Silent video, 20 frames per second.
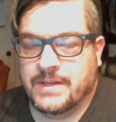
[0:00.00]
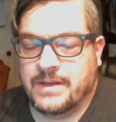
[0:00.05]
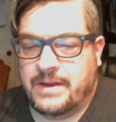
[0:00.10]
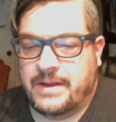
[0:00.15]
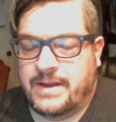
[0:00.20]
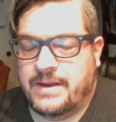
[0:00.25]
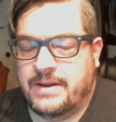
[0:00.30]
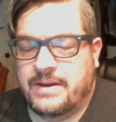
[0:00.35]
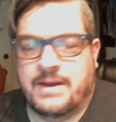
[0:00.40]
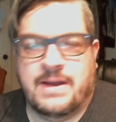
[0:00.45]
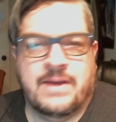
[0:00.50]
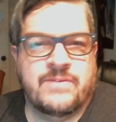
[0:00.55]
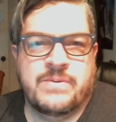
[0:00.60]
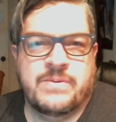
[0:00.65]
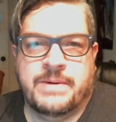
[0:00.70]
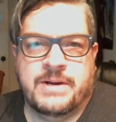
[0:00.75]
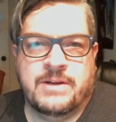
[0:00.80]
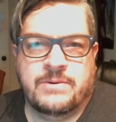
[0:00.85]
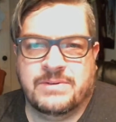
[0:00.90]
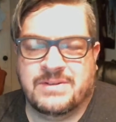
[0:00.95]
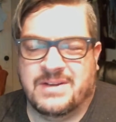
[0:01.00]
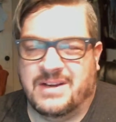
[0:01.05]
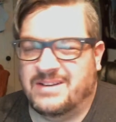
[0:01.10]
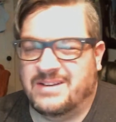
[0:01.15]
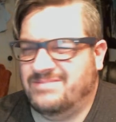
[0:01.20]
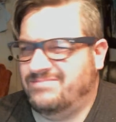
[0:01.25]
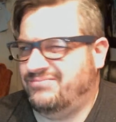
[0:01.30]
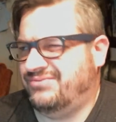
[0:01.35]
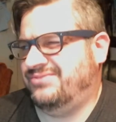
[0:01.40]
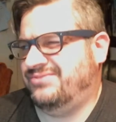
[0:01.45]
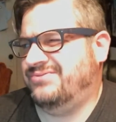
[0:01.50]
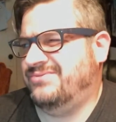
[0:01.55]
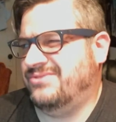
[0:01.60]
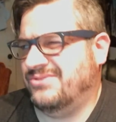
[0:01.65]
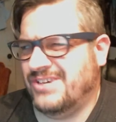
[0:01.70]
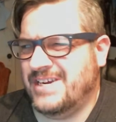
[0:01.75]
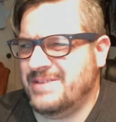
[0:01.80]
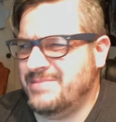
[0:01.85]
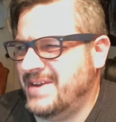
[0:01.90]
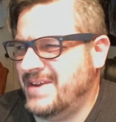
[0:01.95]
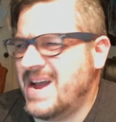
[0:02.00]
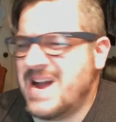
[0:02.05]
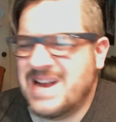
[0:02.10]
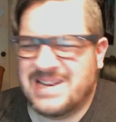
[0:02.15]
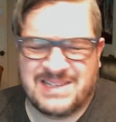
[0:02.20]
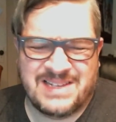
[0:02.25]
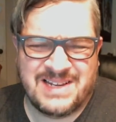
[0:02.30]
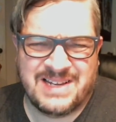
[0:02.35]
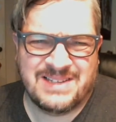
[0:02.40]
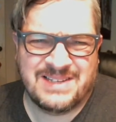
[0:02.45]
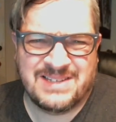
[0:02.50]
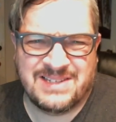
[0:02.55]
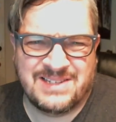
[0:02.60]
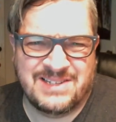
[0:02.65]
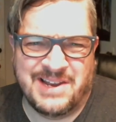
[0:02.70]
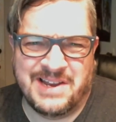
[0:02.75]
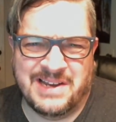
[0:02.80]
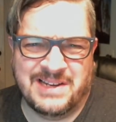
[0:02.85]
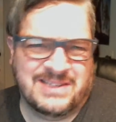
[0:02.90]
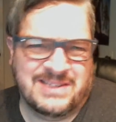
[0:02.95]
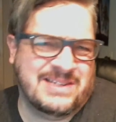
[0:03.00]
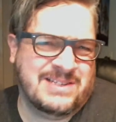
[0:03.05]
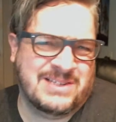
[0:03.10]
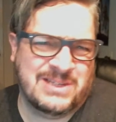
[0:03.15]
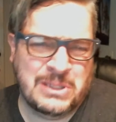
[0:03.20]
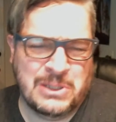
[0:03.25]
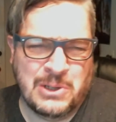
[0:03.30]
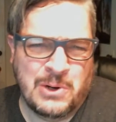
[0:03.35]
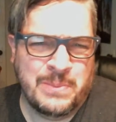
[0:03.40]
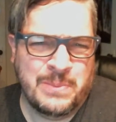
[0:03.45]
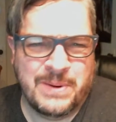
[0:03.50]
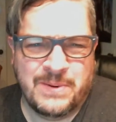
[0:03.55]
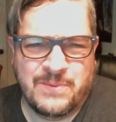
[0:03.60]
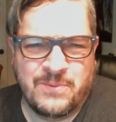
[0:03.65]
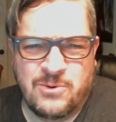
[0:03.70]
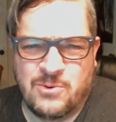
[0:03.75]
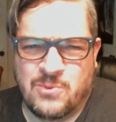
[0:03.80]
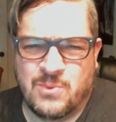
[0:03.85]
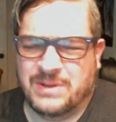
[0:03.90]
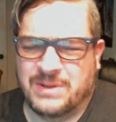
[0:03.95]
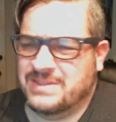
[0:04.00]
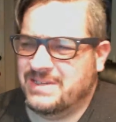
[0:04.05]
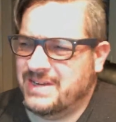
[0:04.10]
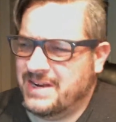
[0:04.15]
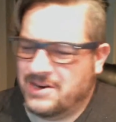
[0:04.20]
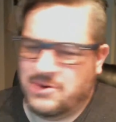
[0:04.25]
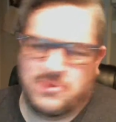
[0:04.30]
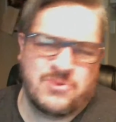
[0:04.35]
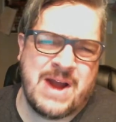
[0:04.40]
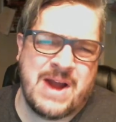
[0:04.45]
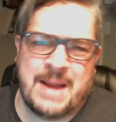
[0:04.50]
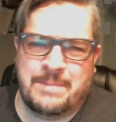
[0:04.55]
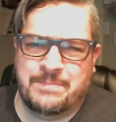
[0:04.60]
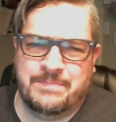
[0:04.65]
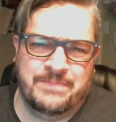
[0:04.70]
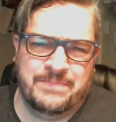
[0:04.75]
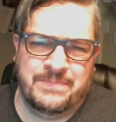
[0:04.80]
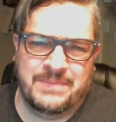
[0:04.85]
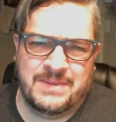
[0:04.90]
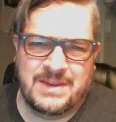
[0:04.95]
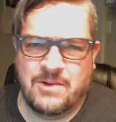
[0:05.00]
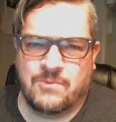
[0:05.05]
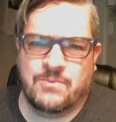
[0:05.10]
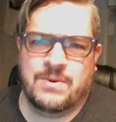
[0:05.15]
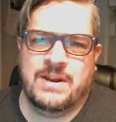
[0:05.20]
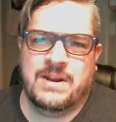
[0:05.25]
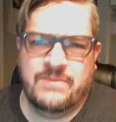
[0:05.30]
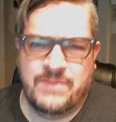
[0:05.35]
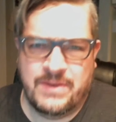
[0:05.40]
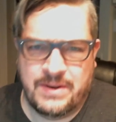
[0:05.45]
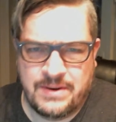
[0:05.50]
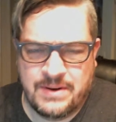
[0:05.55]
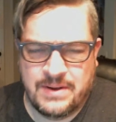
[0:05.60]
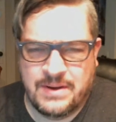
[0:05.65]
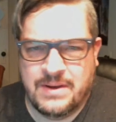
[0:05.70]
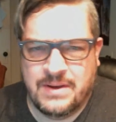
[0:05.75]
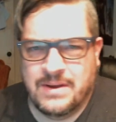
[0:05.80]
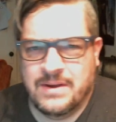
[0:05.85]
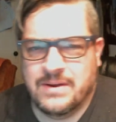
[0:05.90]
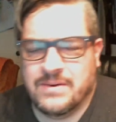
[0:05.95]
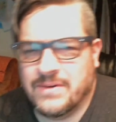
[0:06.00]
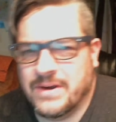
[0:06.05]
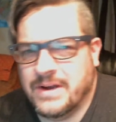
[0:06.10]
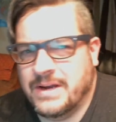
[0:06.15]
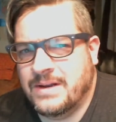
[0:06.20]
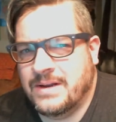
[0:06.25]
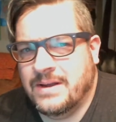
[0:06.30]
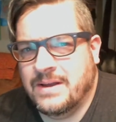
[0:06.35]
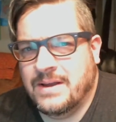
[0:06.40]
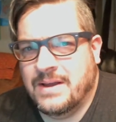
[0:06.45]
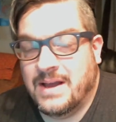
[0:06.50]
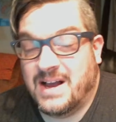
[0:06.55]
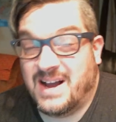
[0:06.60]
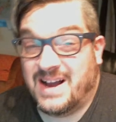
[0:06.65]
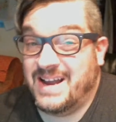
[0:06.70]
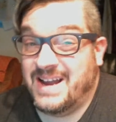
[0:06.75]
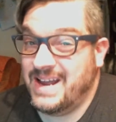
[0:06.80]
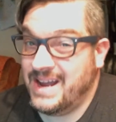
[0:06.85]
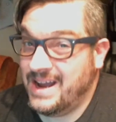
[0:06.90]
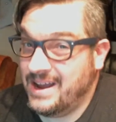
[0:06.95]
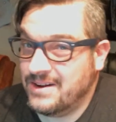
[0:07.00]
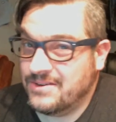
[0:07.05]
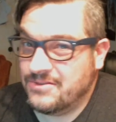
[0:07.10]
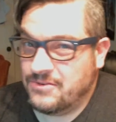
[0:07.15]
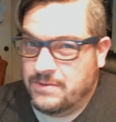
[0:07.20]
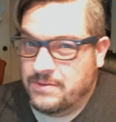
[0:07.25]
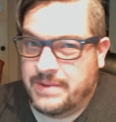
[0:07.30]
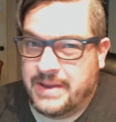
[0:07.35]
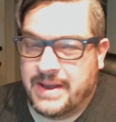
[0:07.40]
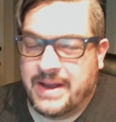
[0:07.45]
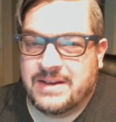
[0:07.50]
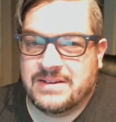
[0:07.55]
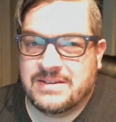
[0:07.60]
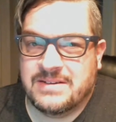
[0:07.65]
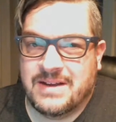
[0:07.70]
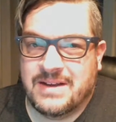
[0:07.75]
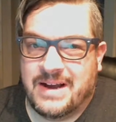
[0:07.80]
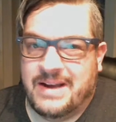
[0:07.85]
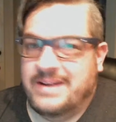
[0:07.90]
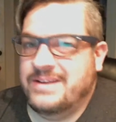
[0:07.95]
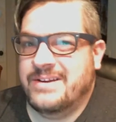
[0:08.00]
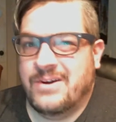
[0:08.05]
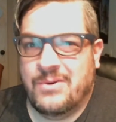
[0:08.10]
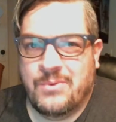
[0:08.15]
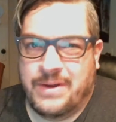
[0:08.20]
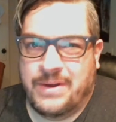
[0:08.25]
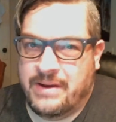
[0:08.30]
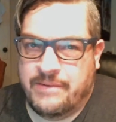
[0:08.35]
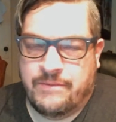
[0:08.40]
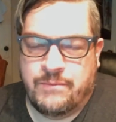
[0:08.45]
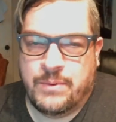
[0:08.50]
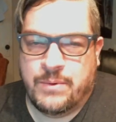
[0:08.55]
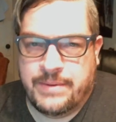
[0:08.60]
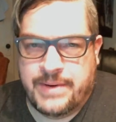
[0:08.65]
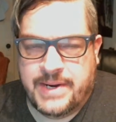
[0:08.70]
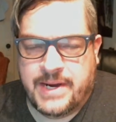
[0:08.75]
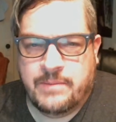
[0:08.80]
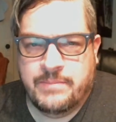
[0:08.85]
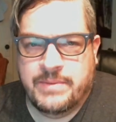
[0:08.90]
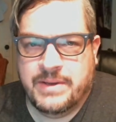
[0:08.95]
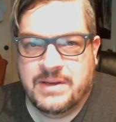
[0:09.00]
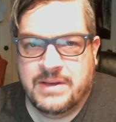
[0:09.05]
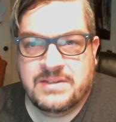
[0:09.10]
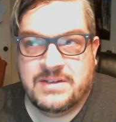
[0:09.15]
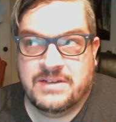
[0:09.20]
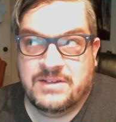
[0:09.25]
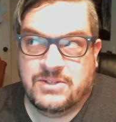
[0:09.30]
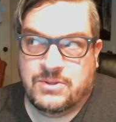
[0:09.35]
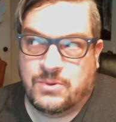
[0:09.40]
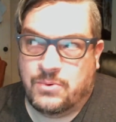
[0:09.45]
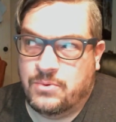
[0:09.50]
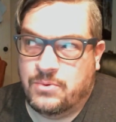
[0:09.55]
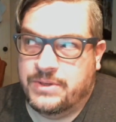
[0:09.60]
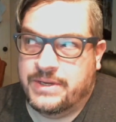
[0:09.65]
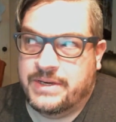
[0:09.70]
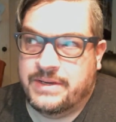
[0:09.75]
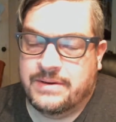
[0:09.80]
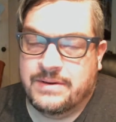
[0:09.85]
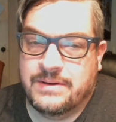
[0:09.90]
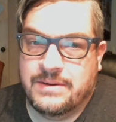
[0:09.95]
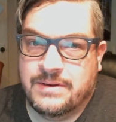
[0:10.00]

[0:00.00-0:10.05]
And everybody was like, Dreamcast, that stinks, that's stupid, who wants that crap? Get rid of it, right? I had a Dreamcast. I don't have one now because I sold it